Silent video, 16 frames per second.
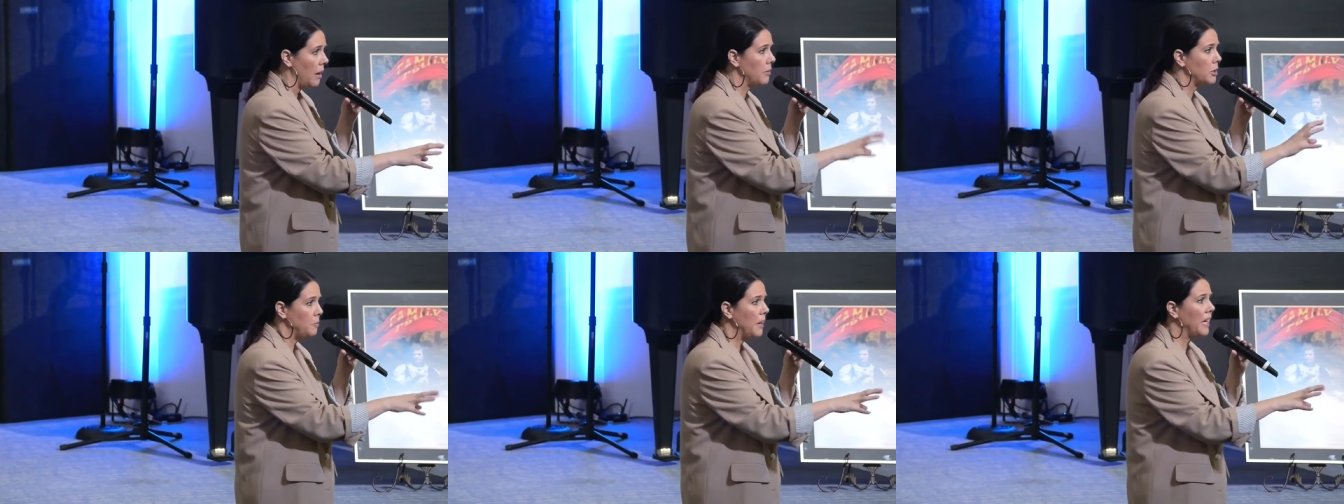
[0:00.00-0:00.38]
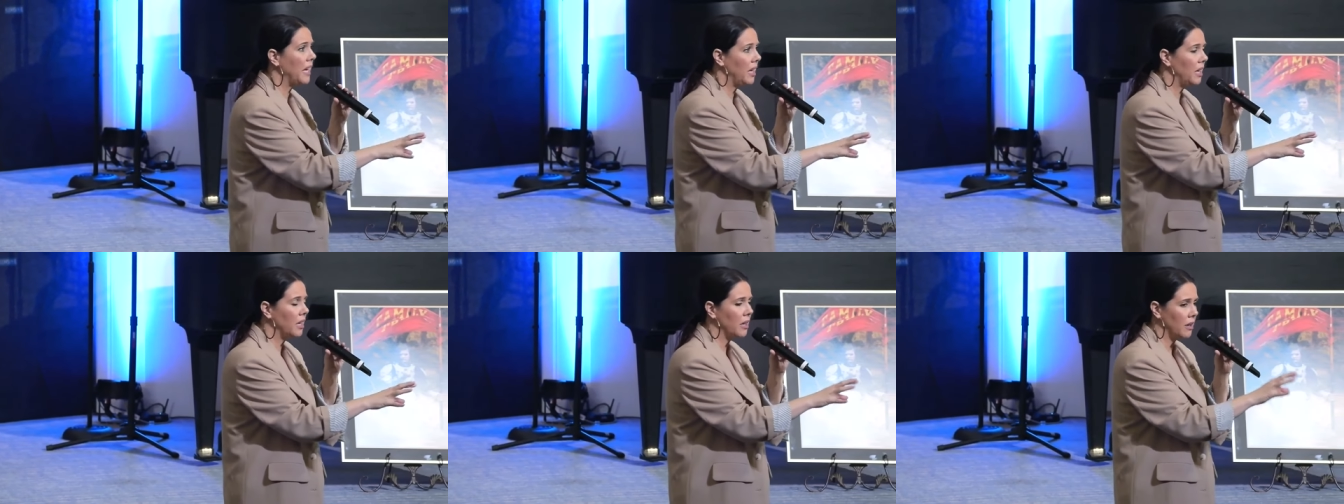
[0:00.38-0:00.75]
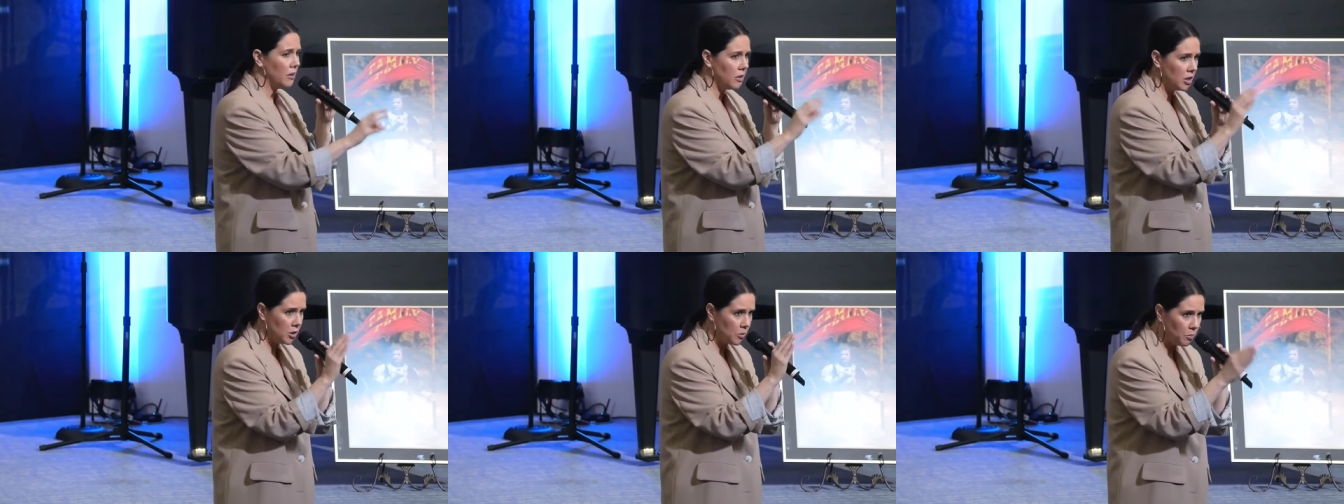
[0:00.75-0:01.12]
I'm speaking
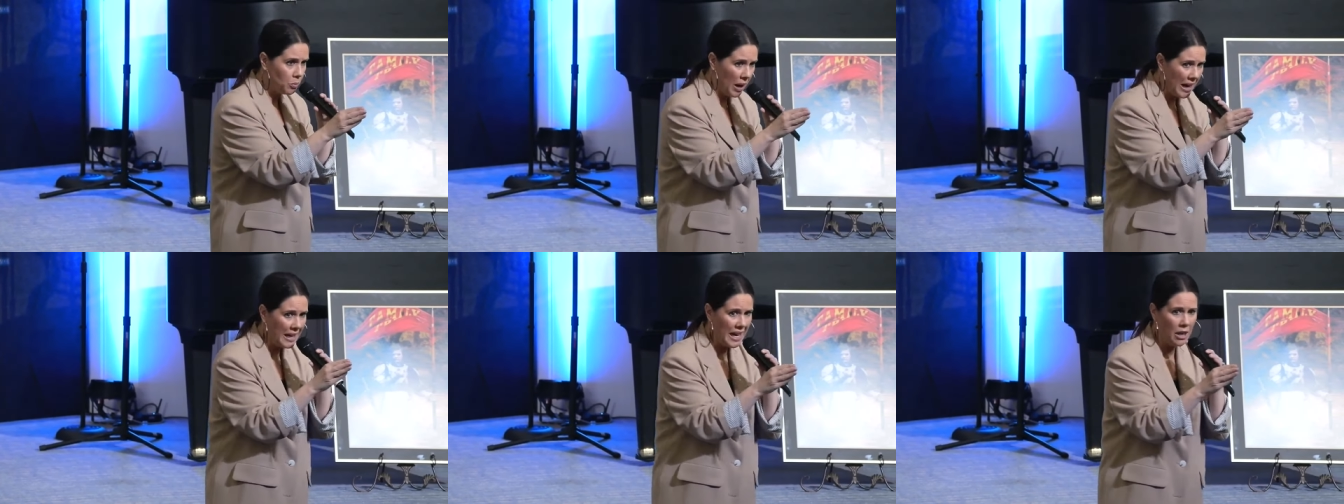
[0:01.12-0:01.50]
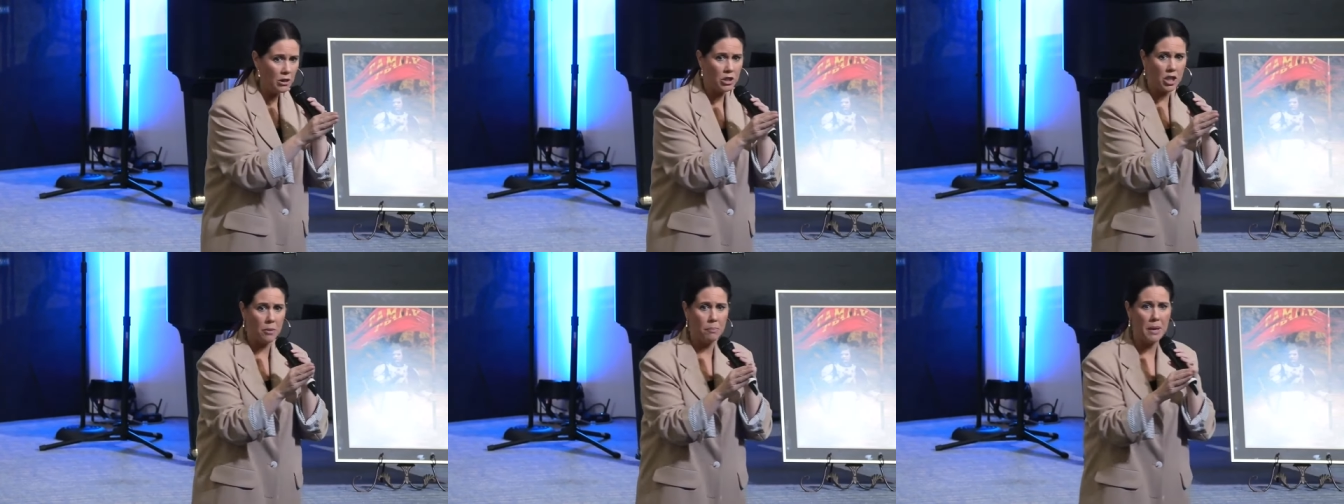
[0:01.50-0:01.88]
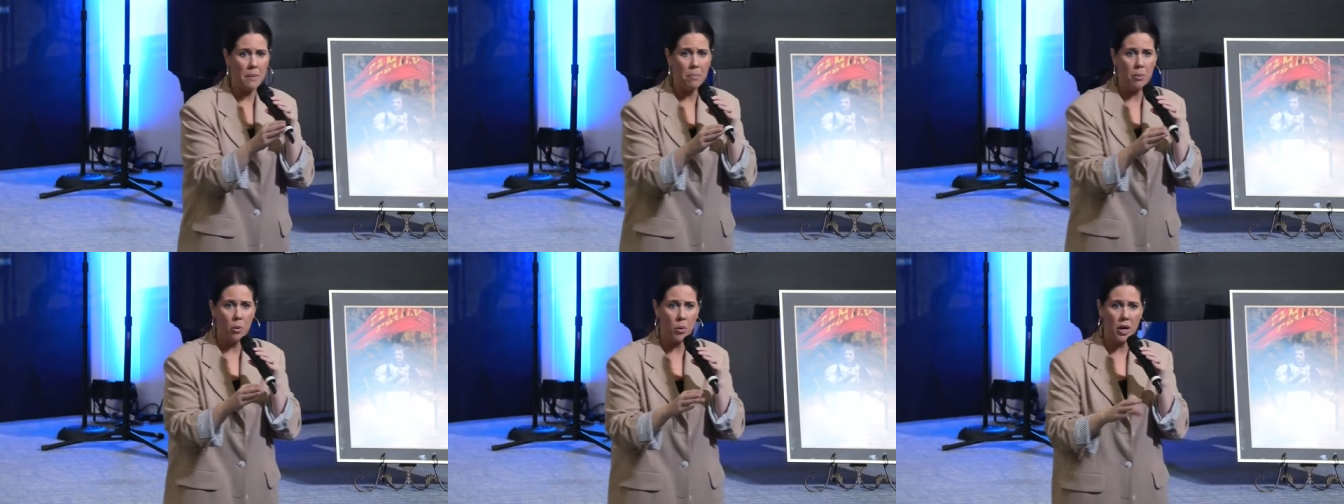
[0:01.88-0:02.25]
right now to the
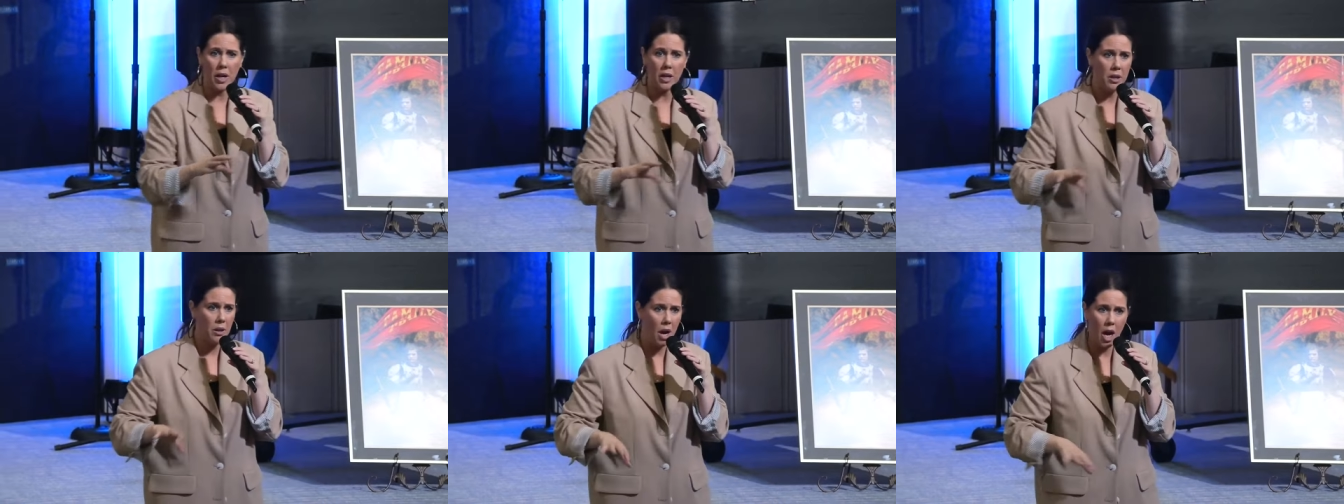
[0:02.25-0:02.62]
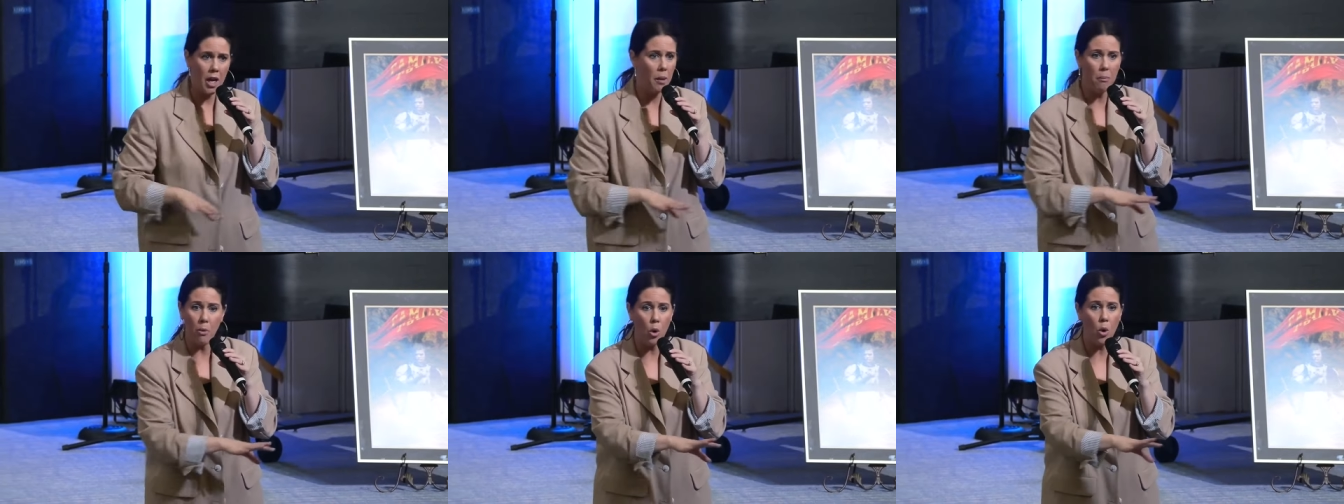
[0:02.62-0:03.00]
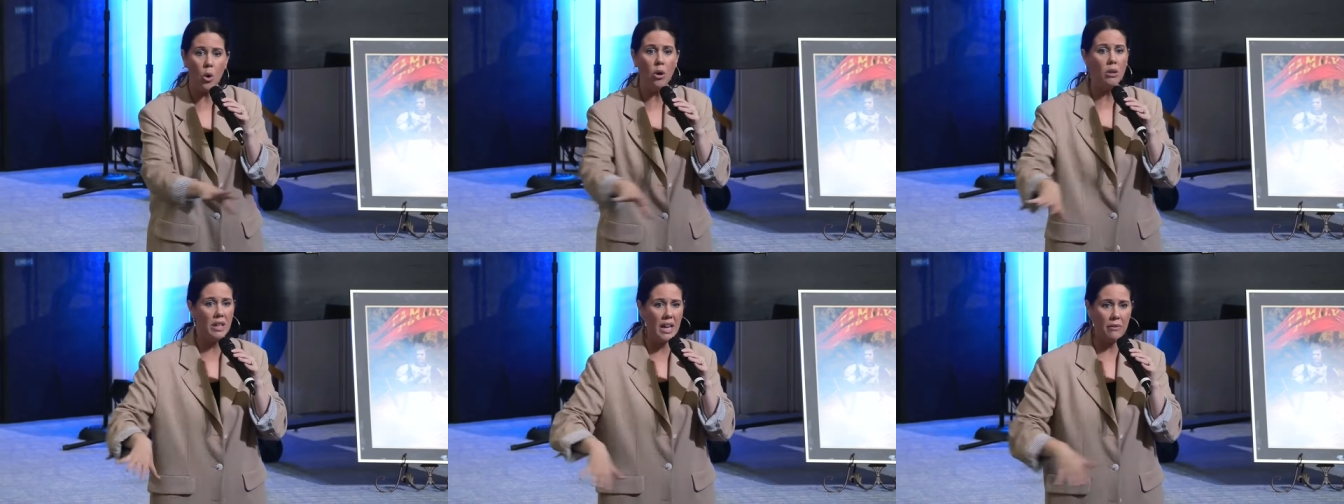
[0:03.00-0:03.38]
people where, on a
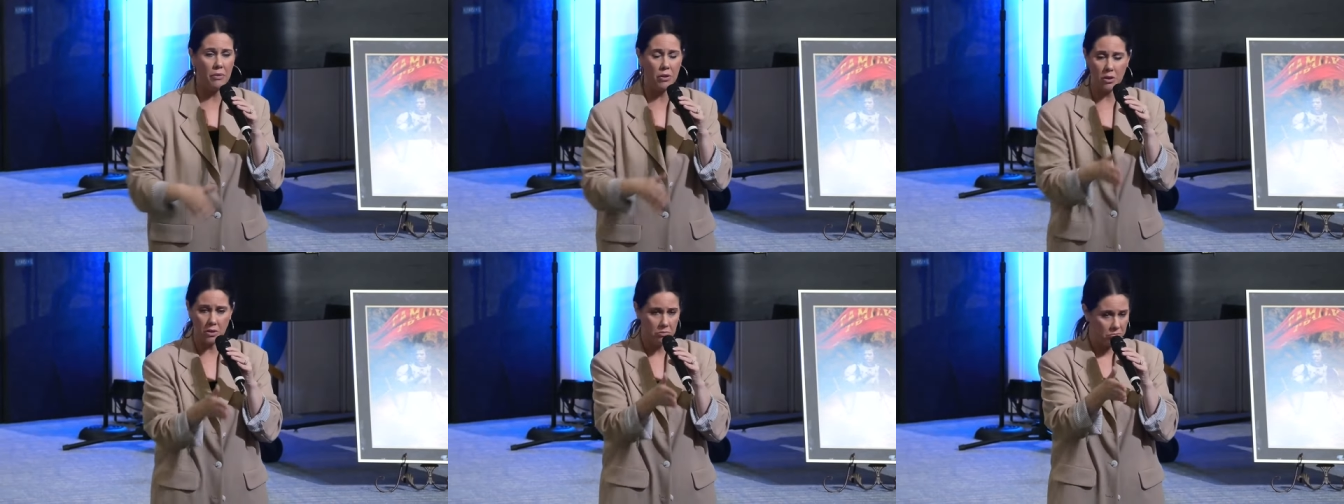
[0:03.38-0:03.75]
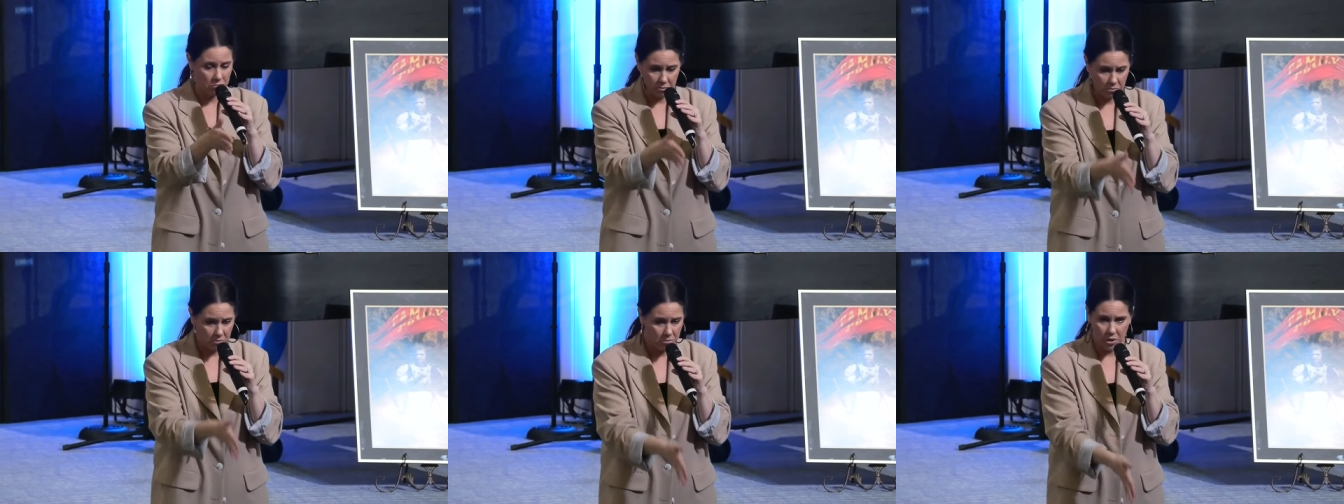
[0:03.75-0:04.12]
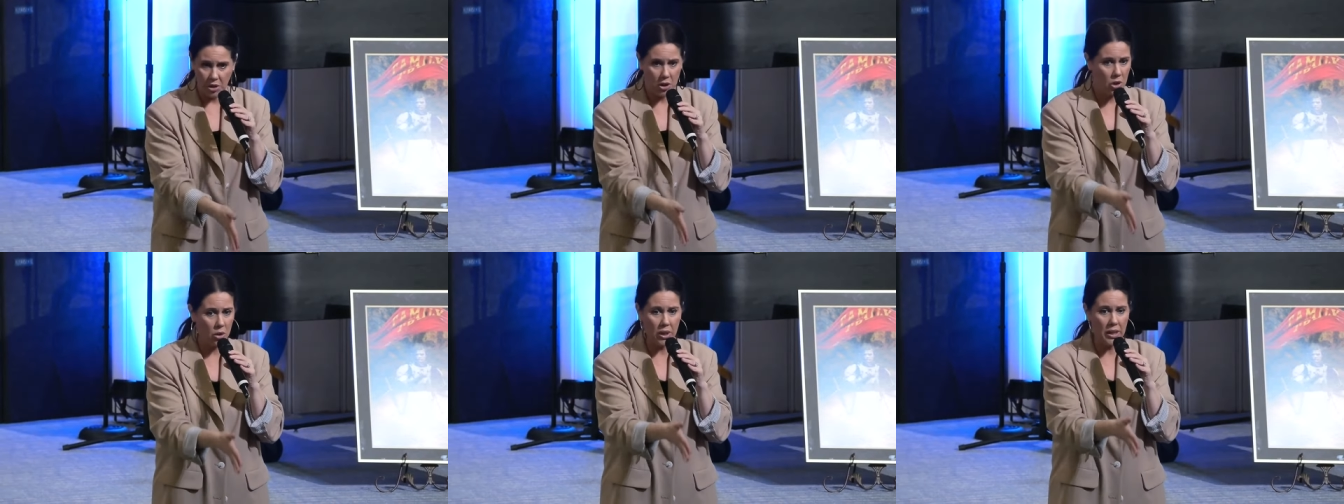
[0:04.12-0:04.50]
moral level,
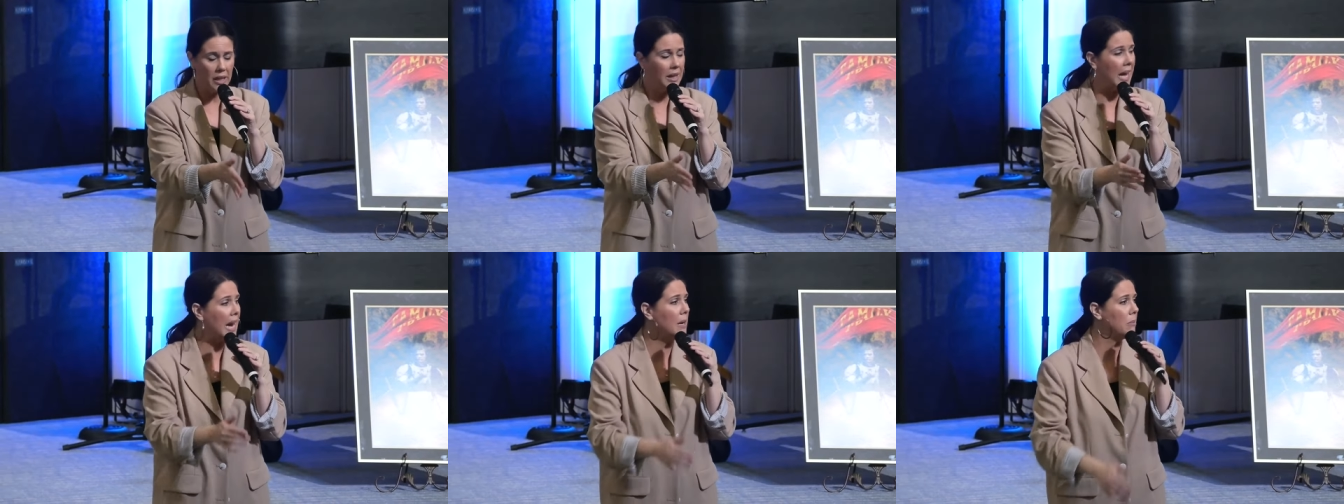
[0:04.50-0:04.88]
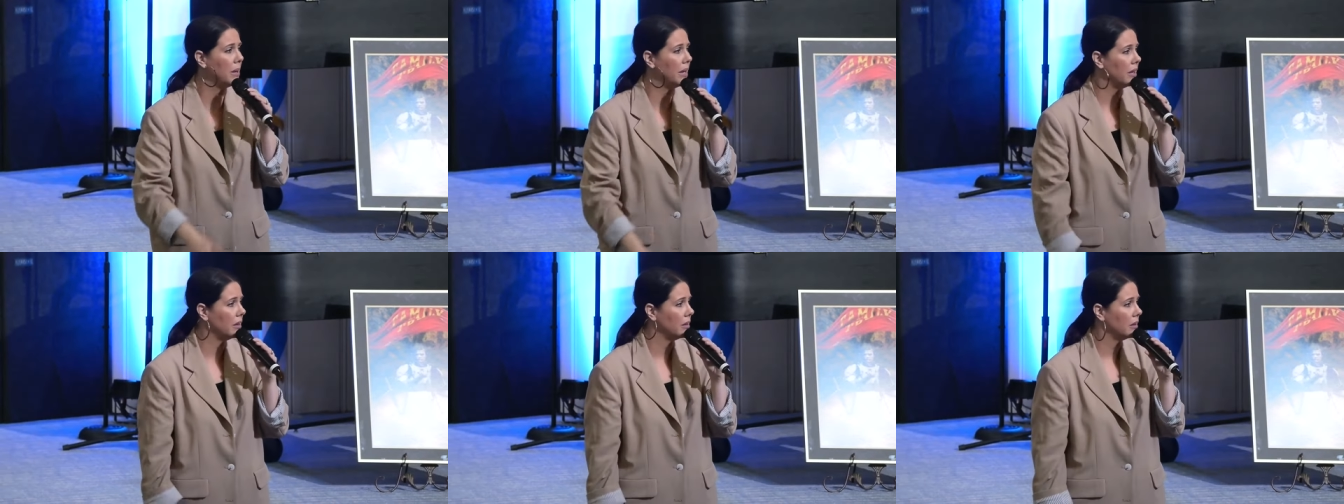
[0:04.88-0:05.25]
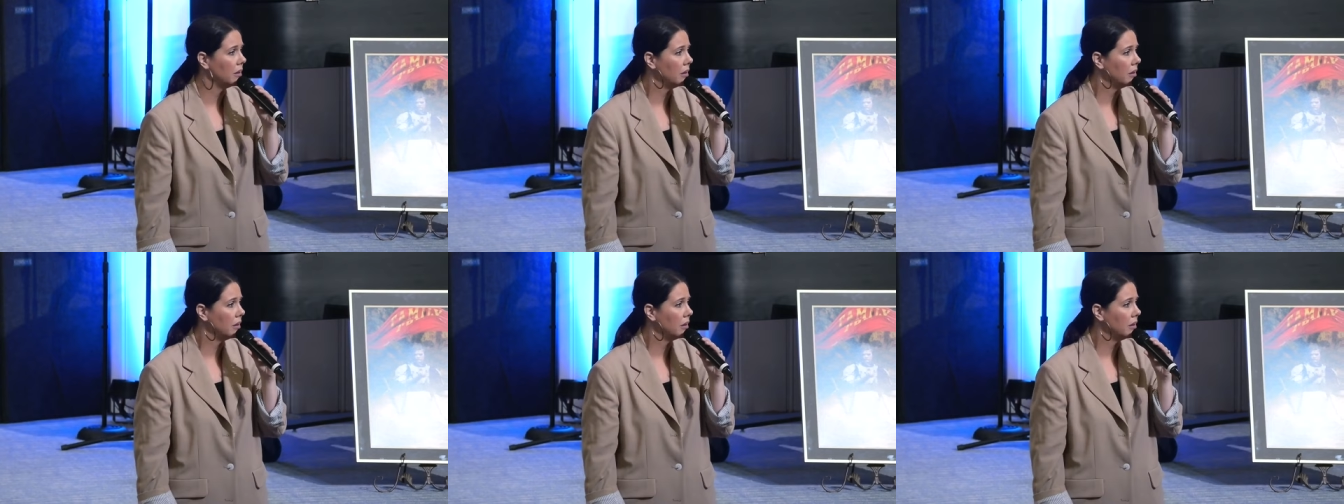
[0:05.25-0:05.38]
you're in alignment.